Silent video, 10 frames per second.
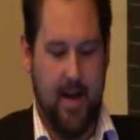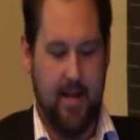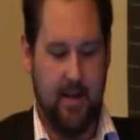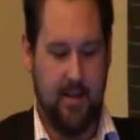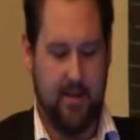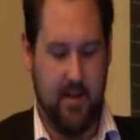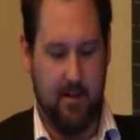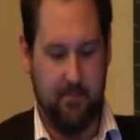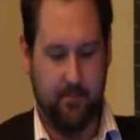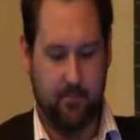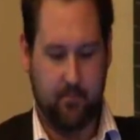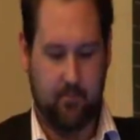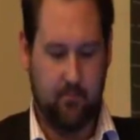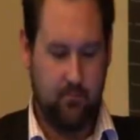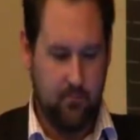And that's
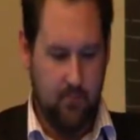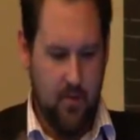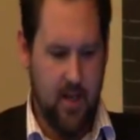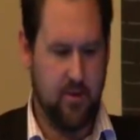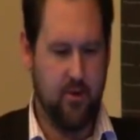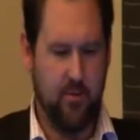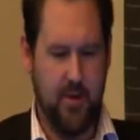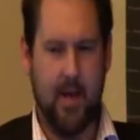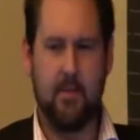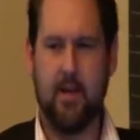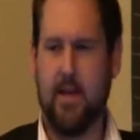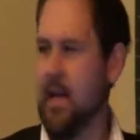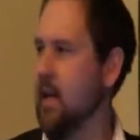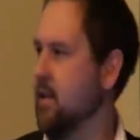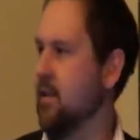it's sort of becoming
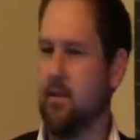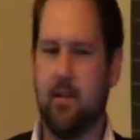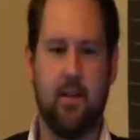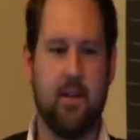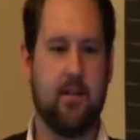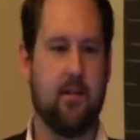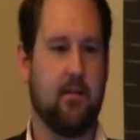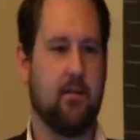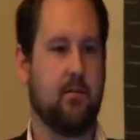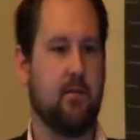key to this